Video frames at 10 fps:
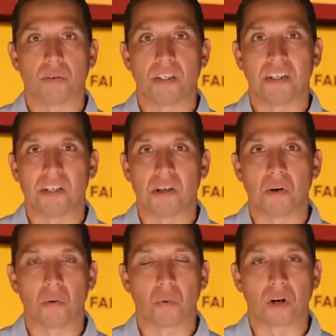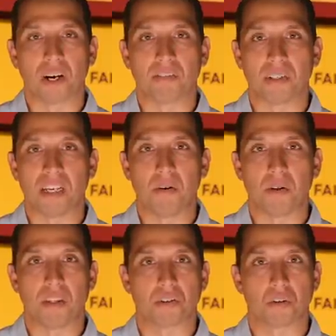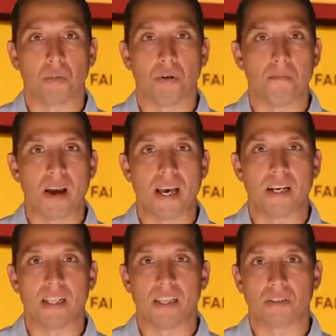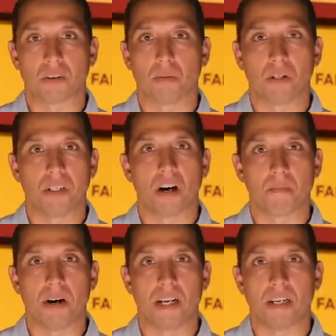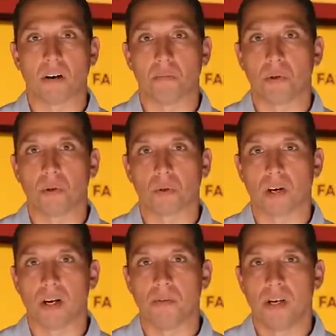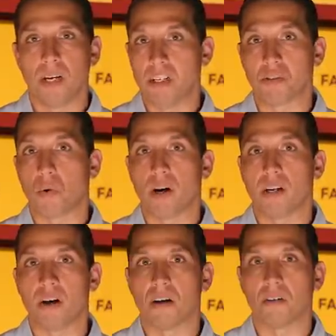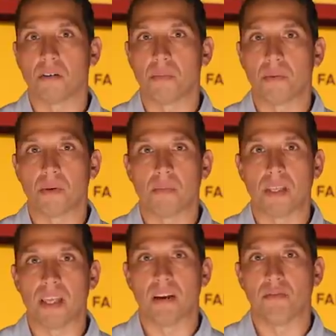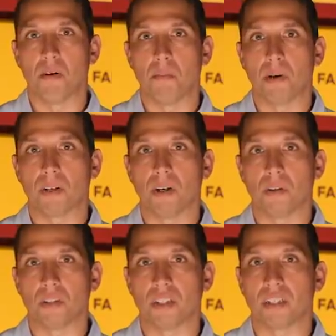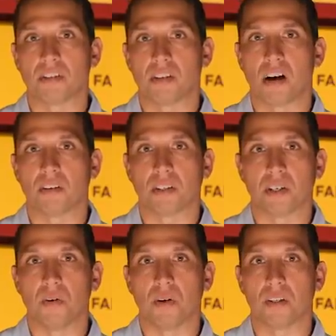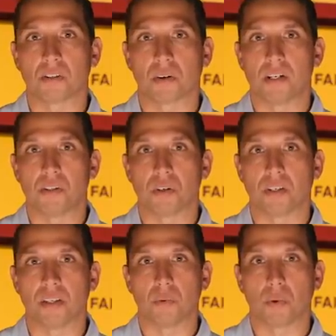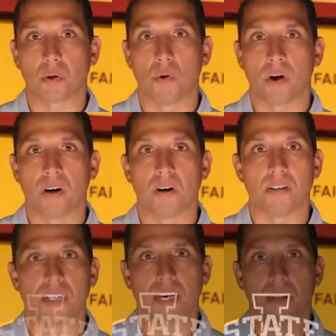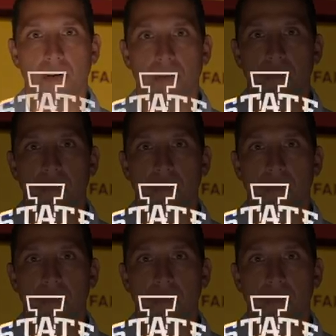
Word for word: with you, to go to work every day with this group of men and this group of young men in our program, it's quite an honor to be able to be the head football coach, and it's an honor to go on this great journey that we're going on together.